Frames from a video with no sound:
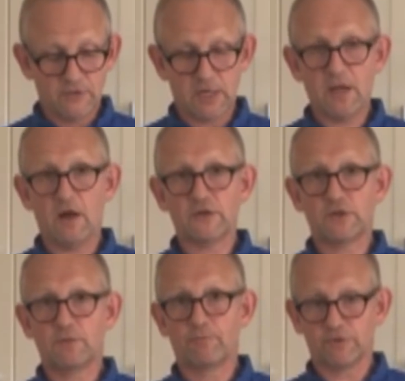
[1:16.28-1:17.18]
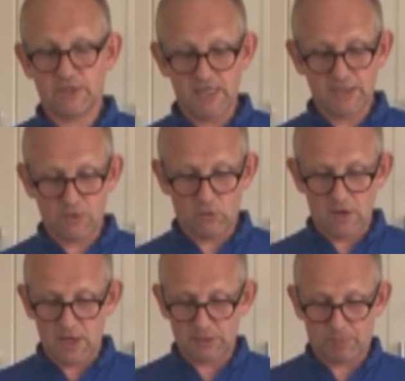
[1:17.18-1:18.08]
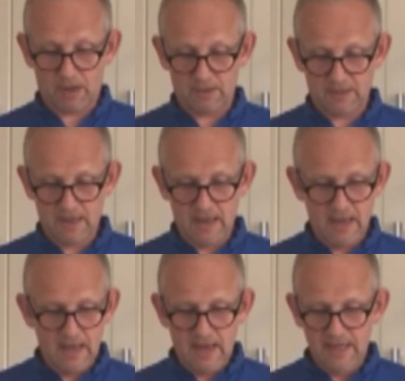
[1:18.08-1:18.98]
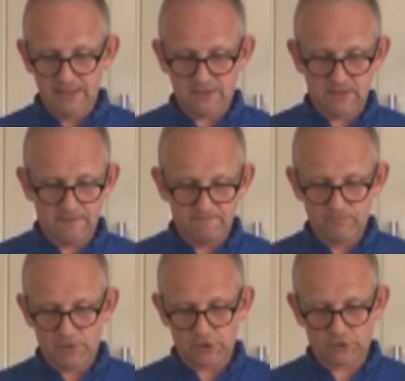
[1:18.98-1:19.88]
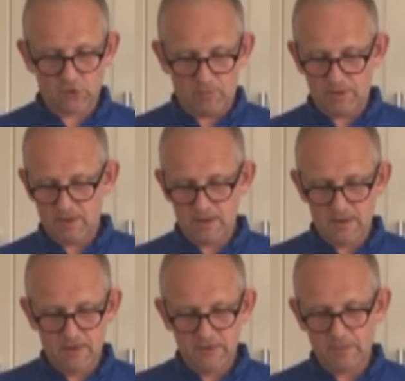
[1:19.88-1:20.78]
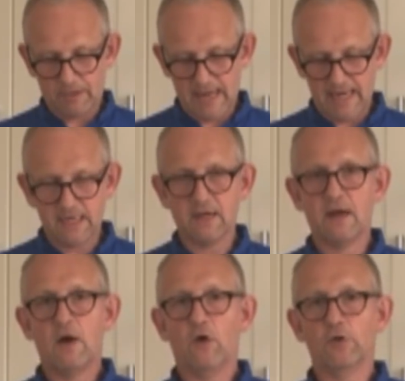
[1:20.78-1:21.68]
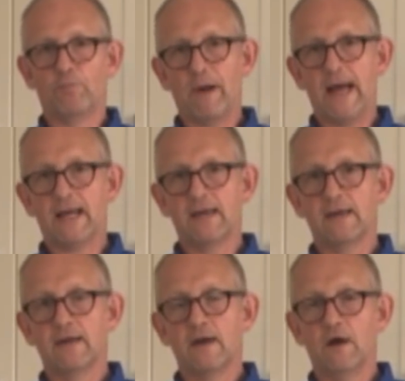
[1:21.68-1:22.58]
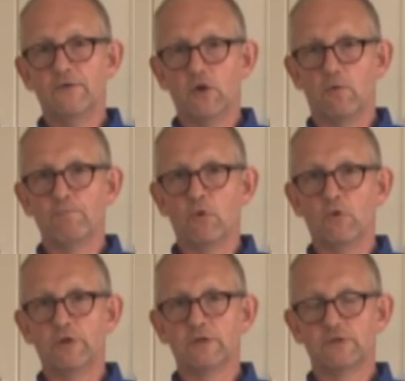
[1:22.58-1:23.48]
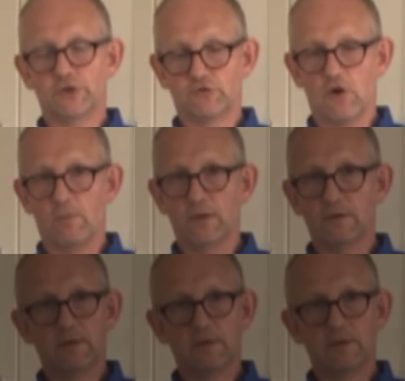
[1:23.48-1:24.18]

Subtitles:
The last procedure or last part is to strop the blade on the back of the onboard strop.